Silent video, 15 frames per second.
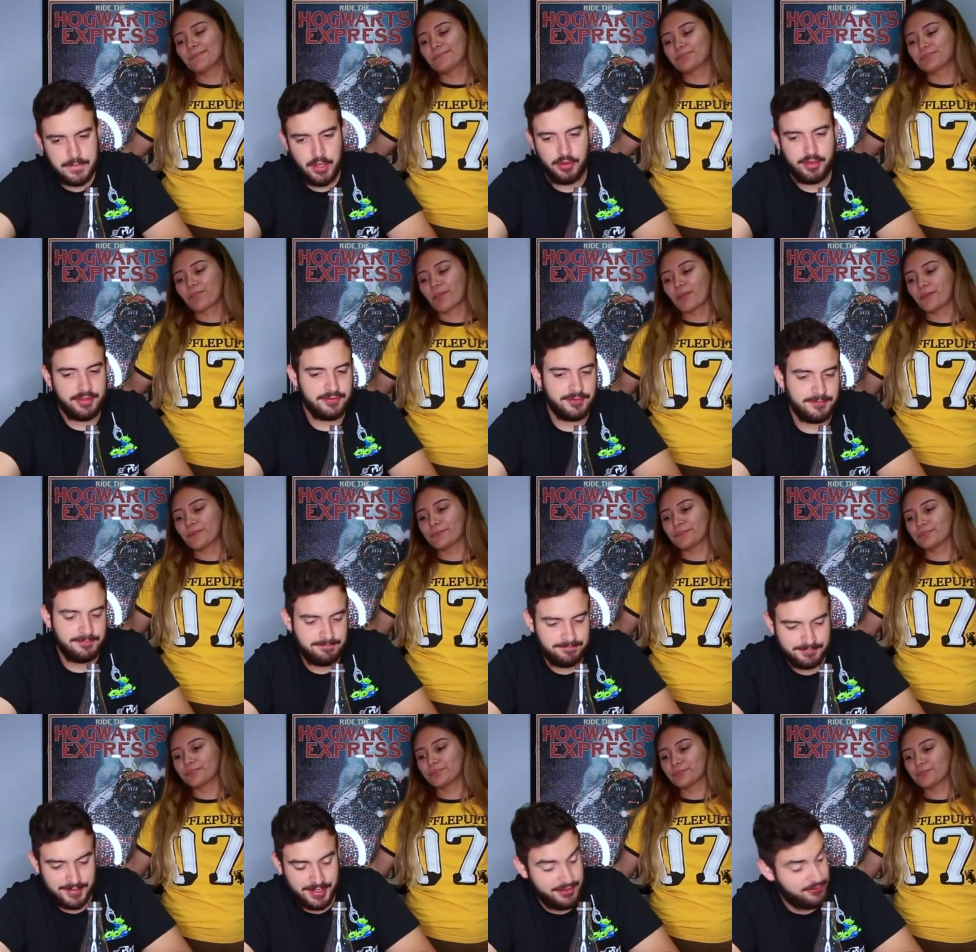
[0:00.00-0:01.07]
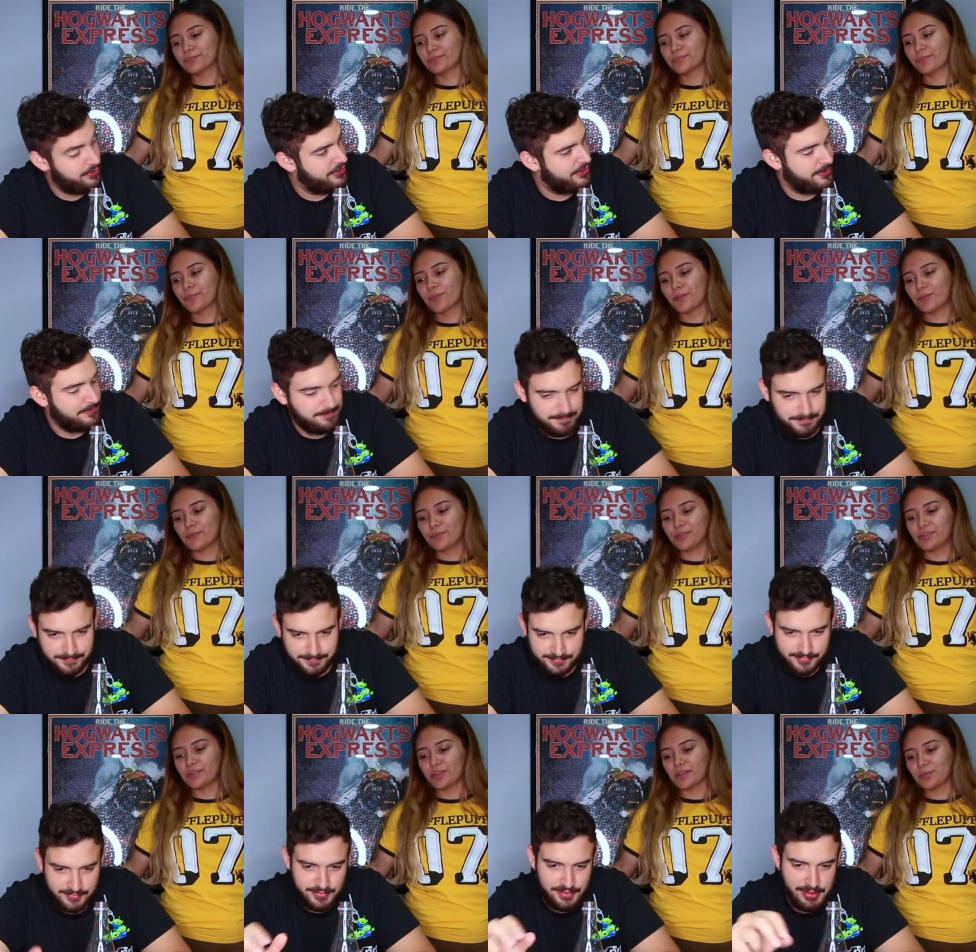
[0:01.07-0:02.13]
Speaker 1: Okay, so it's really good.
Speaker 2: What do
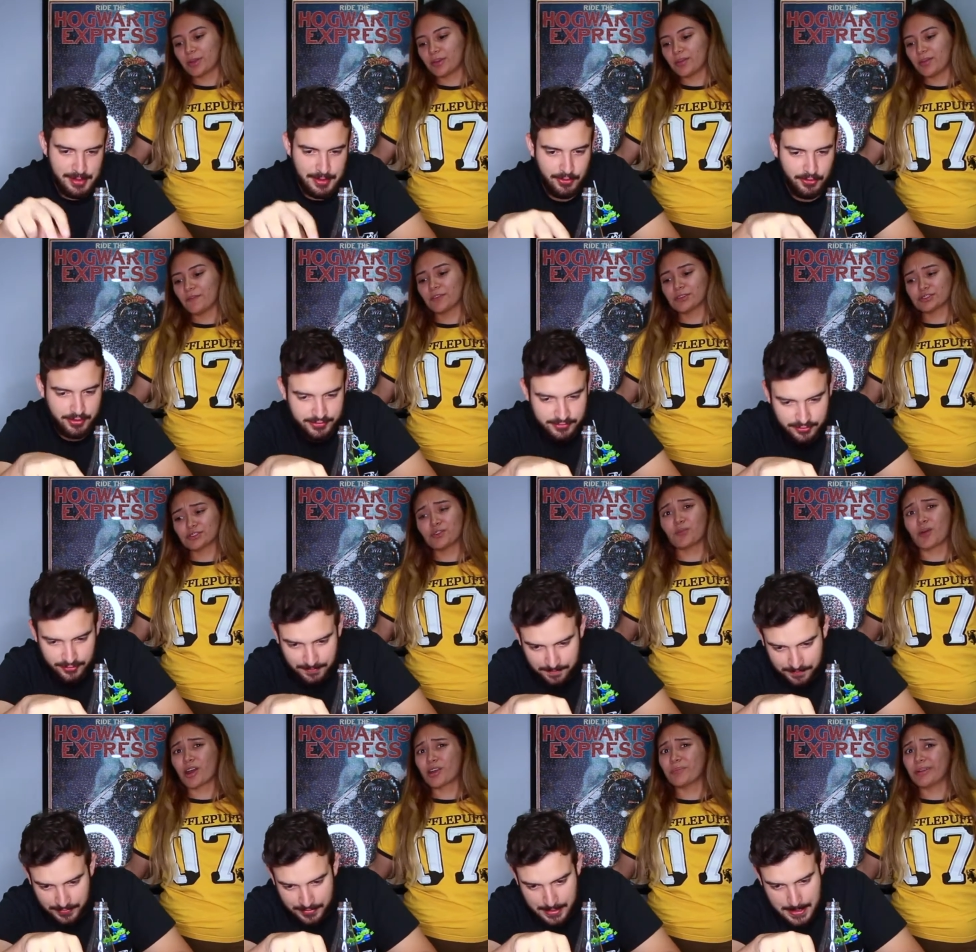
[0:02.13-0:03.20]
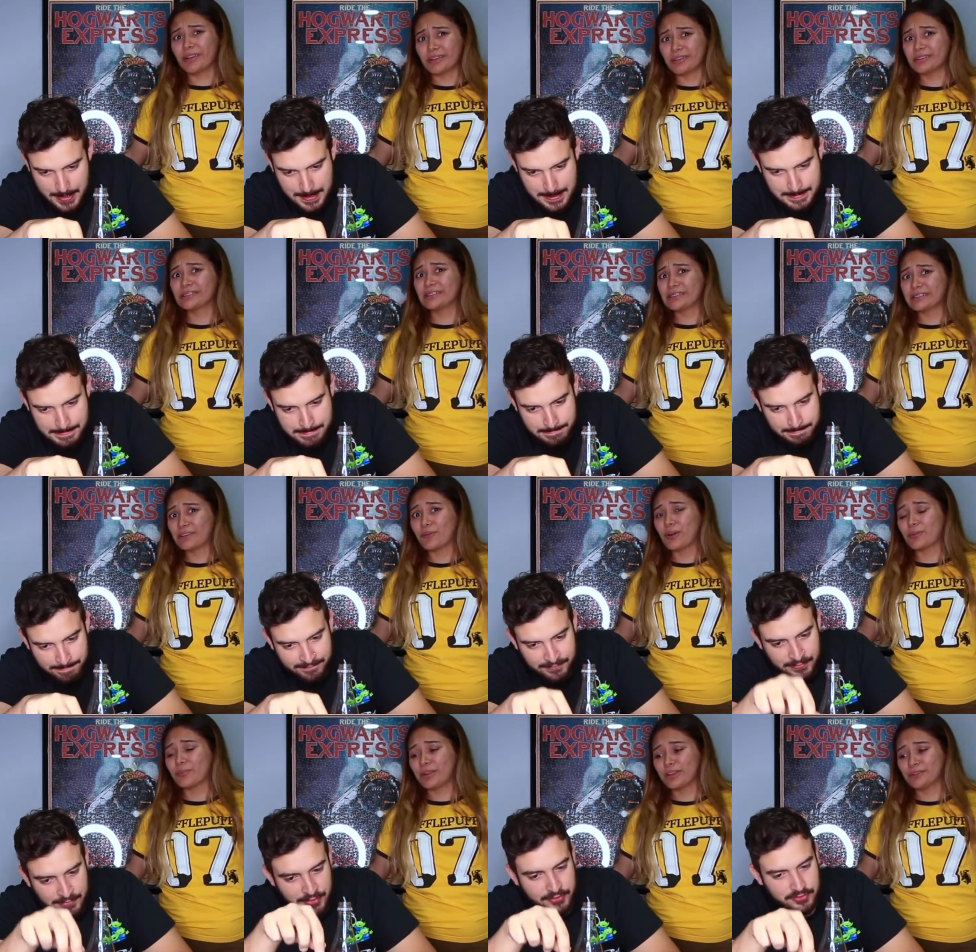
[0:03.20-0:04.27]
you think about it? Okay, For so, sure watermelon. It tastes like
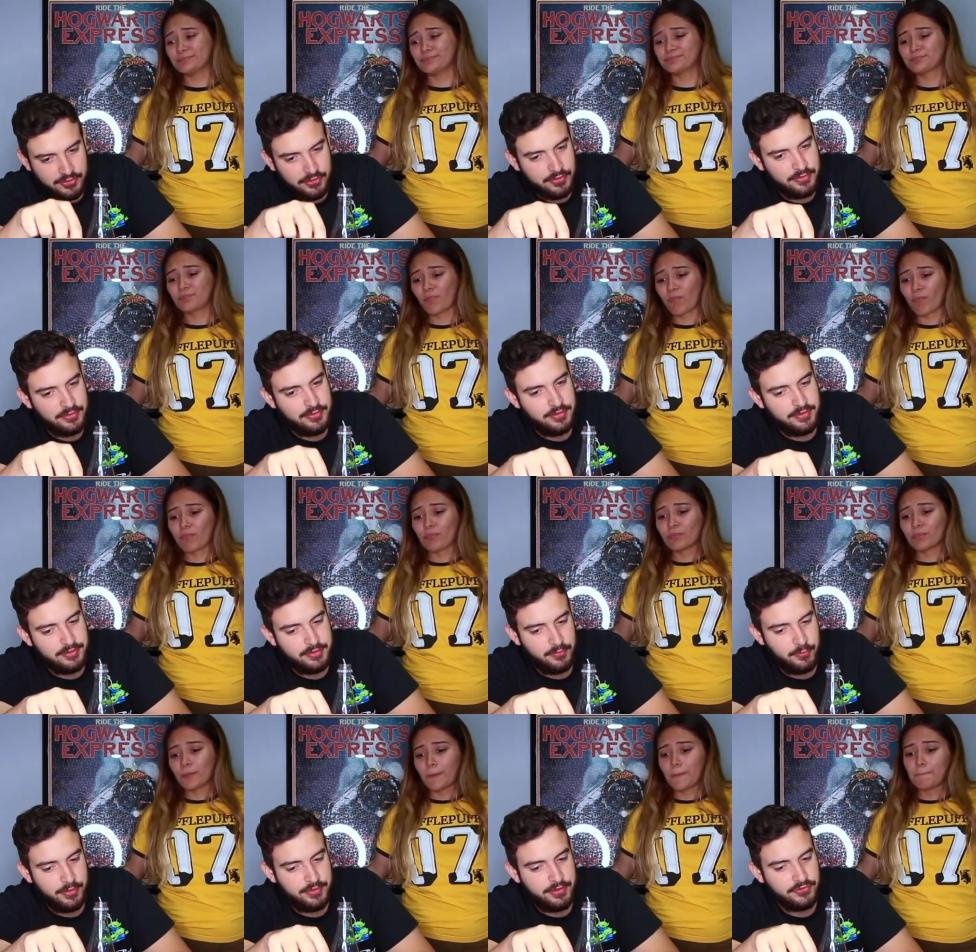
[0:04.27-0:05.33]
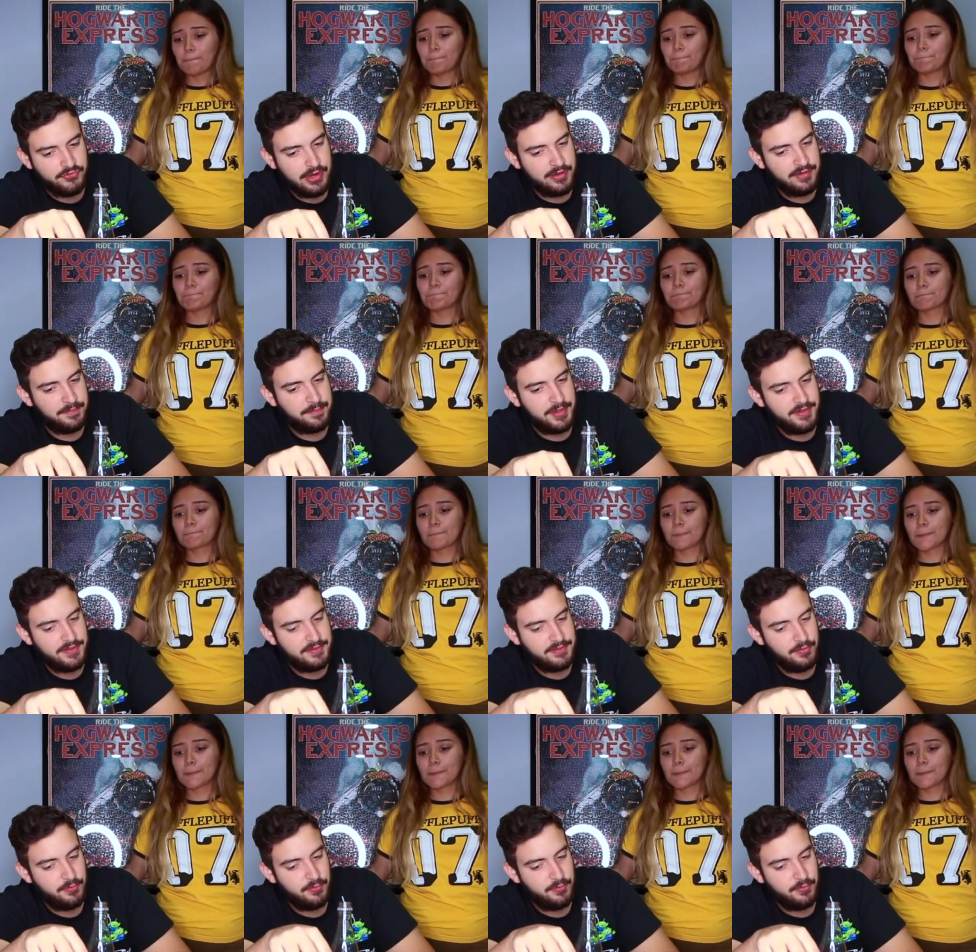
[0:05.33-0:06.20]
watermelon.
Speaker 1: So with the drought of peace,